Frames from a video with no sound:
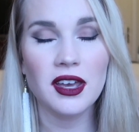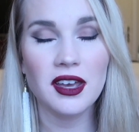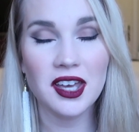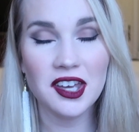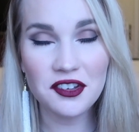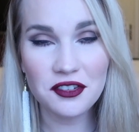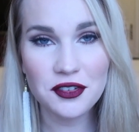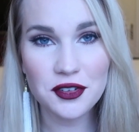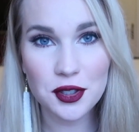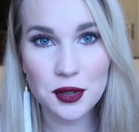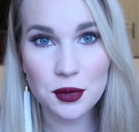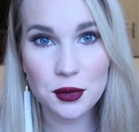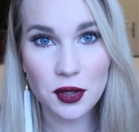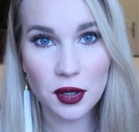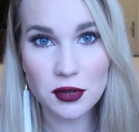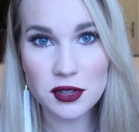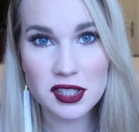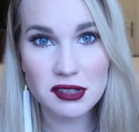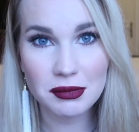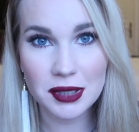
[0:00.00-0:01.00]
if you
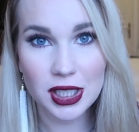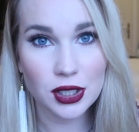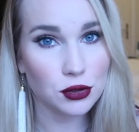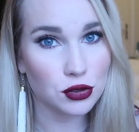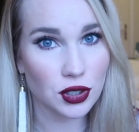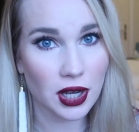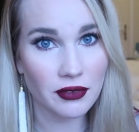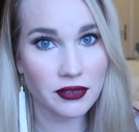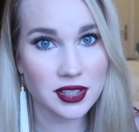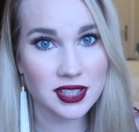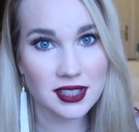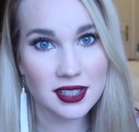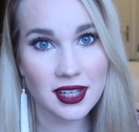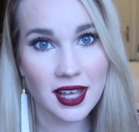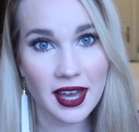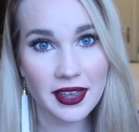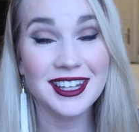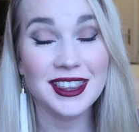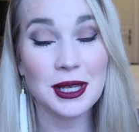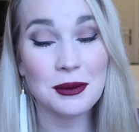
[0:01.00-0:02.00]
know somebody who travels a
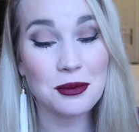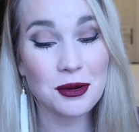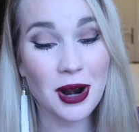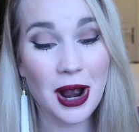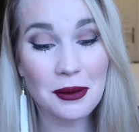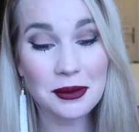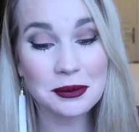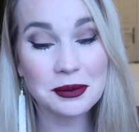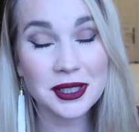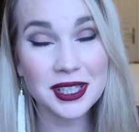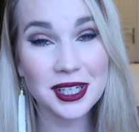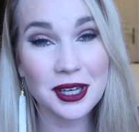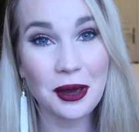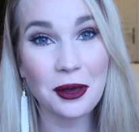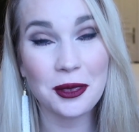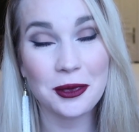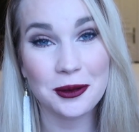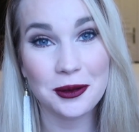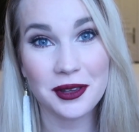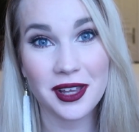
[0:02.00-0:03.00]
lot, they probably
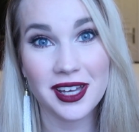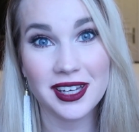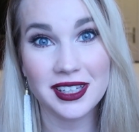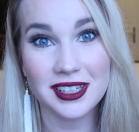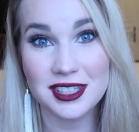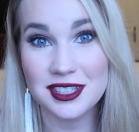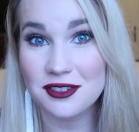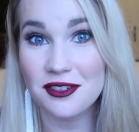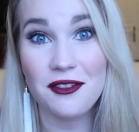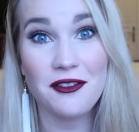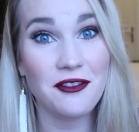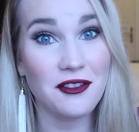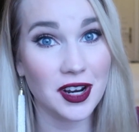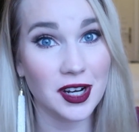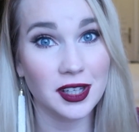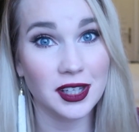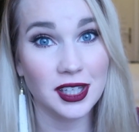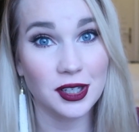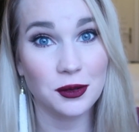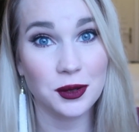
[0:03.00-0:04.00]
go through luggage
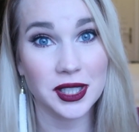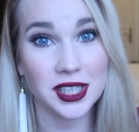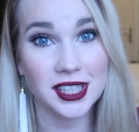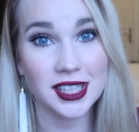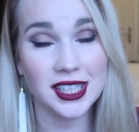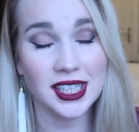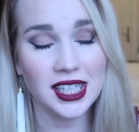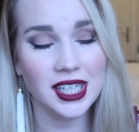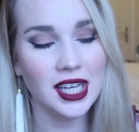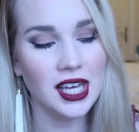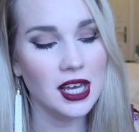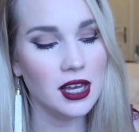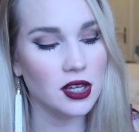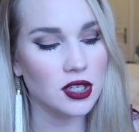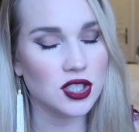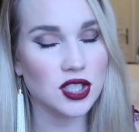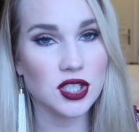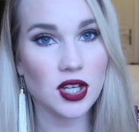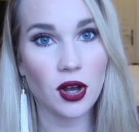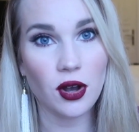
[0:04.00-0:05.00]
fairly quickly.
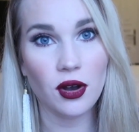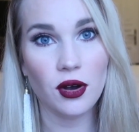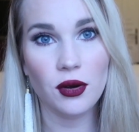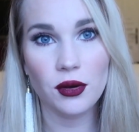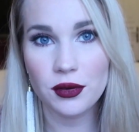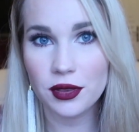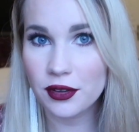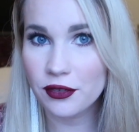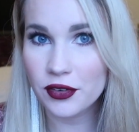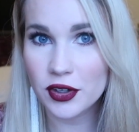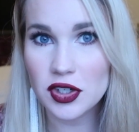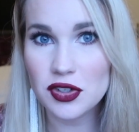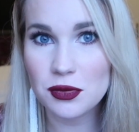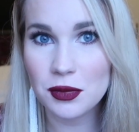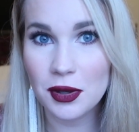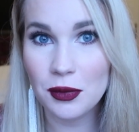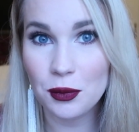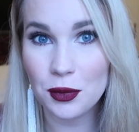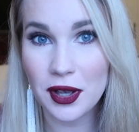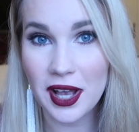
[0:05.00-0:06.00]
So the first
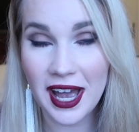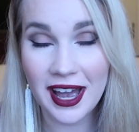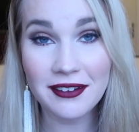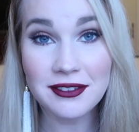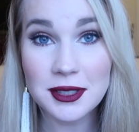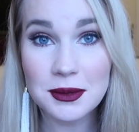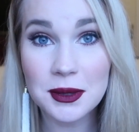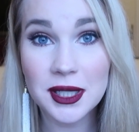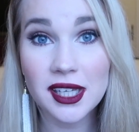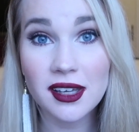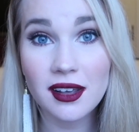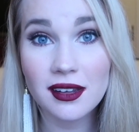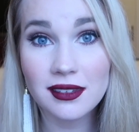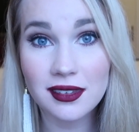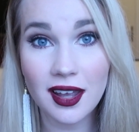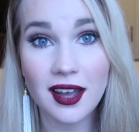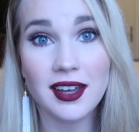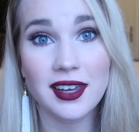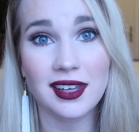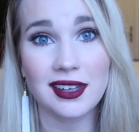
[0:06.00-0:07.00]
one will have to be
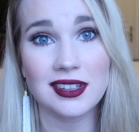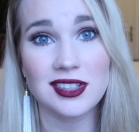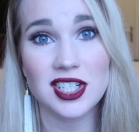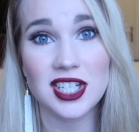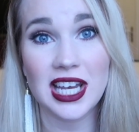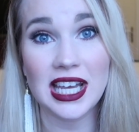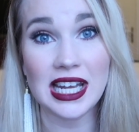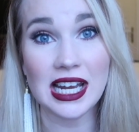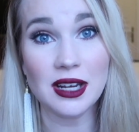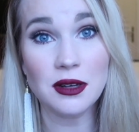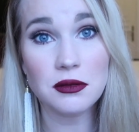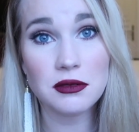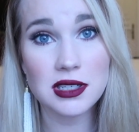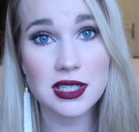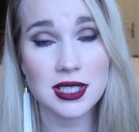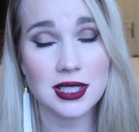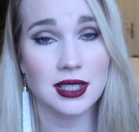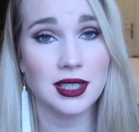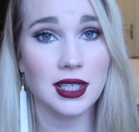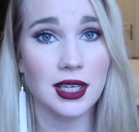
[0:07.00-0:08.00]
luggage. And I
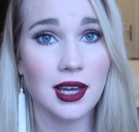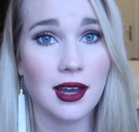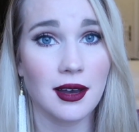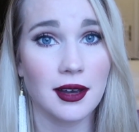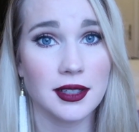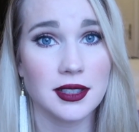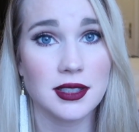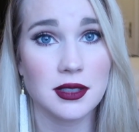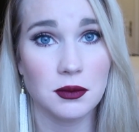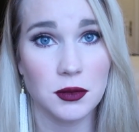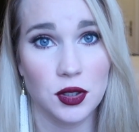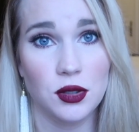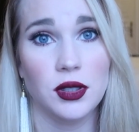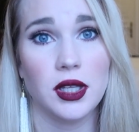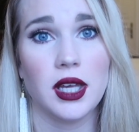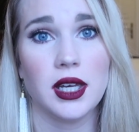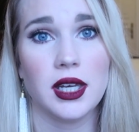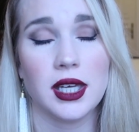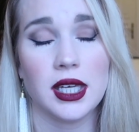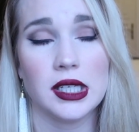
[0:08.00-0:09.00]
recently got some new
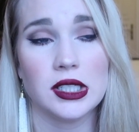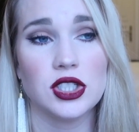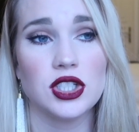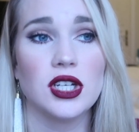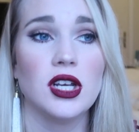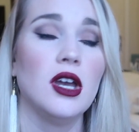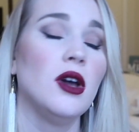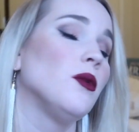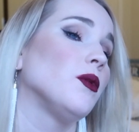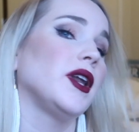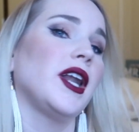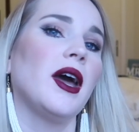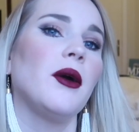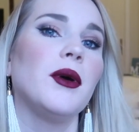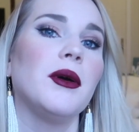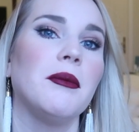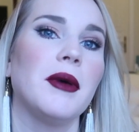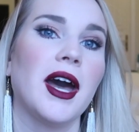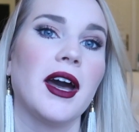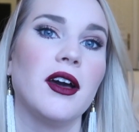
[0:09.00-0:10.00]
luggage when I
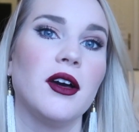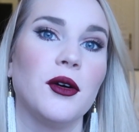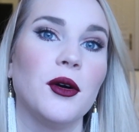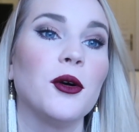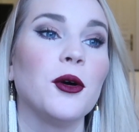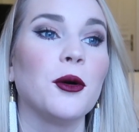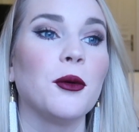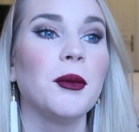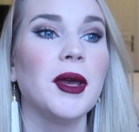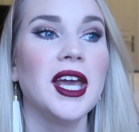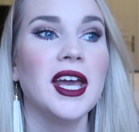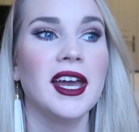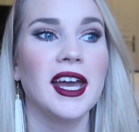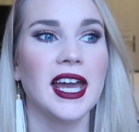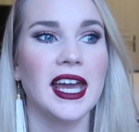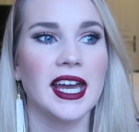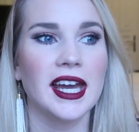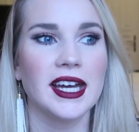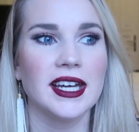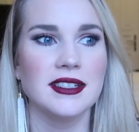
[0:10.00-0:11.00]
went back home
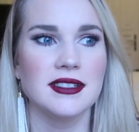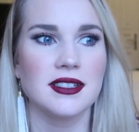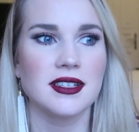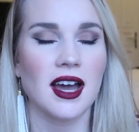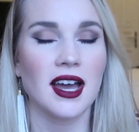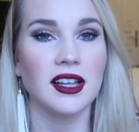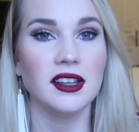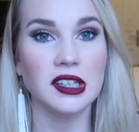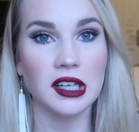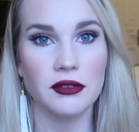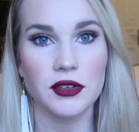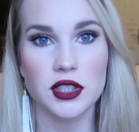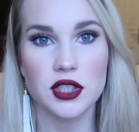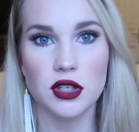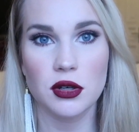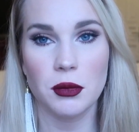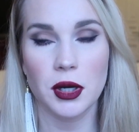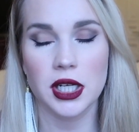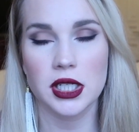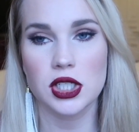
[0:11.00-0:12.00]
and I love it
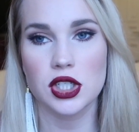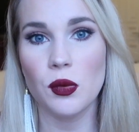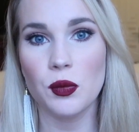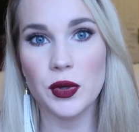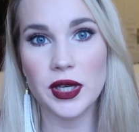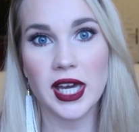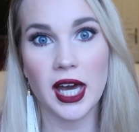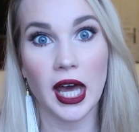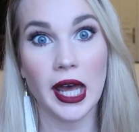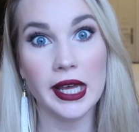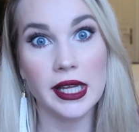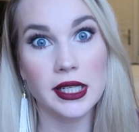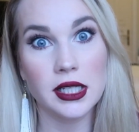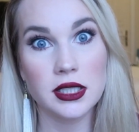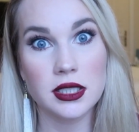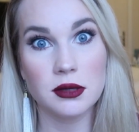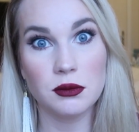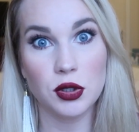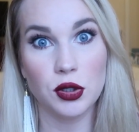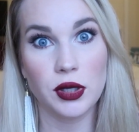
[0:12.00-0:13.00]
so much. We got
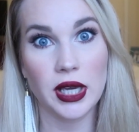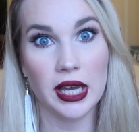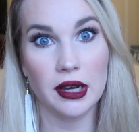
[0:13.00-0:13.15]
some new